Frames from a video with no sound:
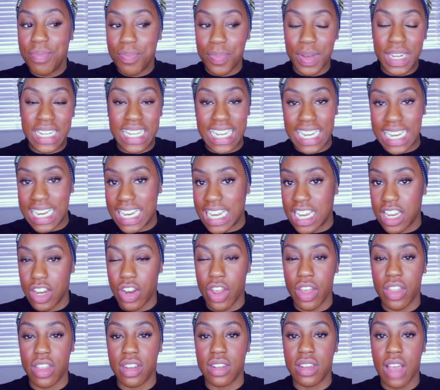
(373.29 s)
particularly, you
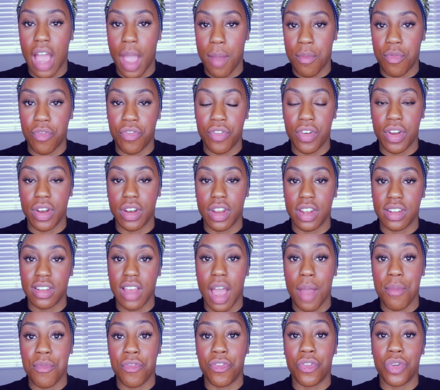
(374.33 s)
know, the type
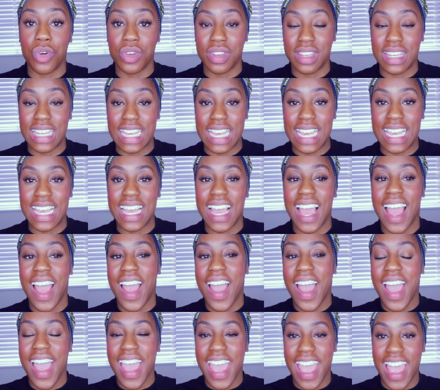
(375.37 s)
4C
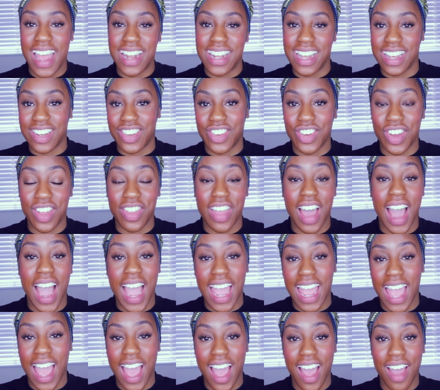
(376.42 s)
hair texture that
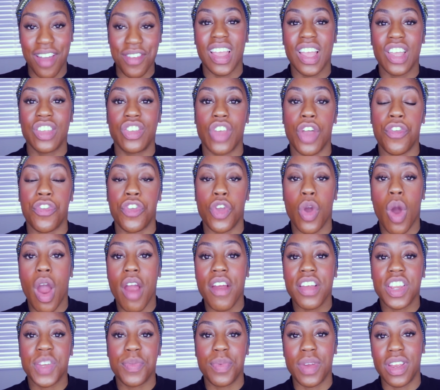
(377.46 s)
I have. So if you
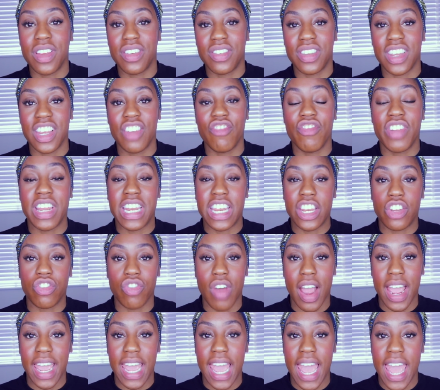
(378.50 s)
are experiencing really
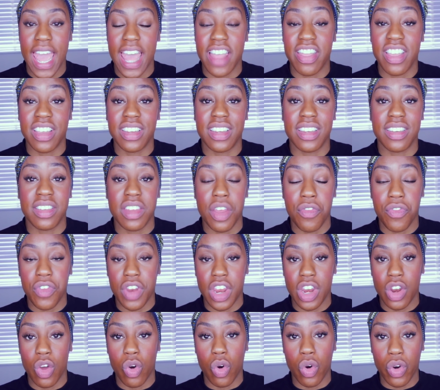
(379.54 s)
dry hair, this is
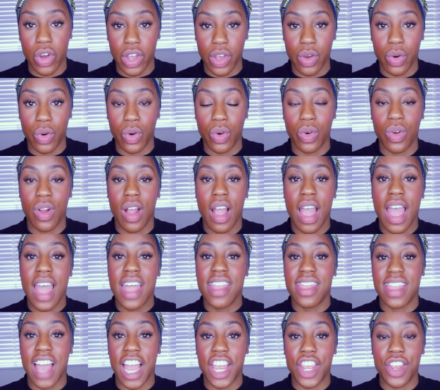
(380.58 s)
definitely an oil
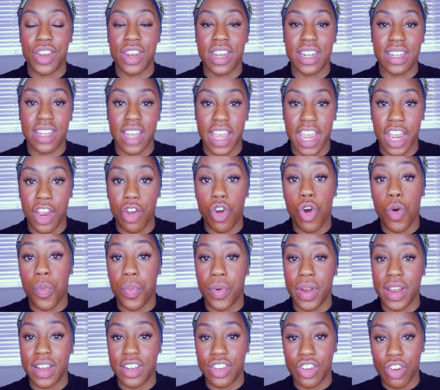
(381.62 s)
that you need to
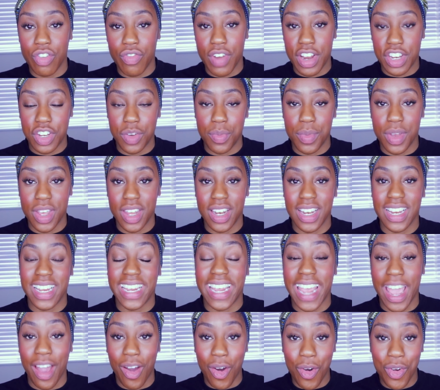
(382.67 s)
incorporate into your regimen.
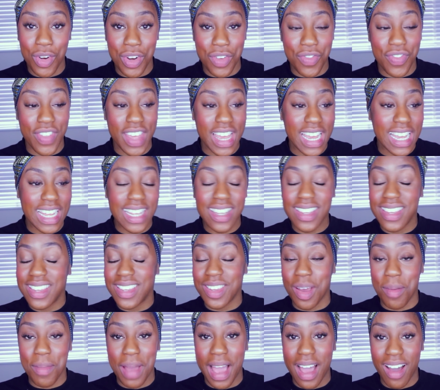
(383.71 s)
Get hold of it
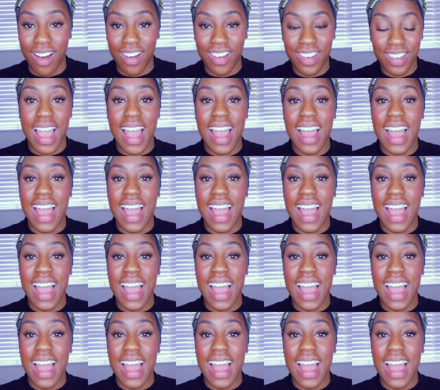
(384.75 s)
somehow.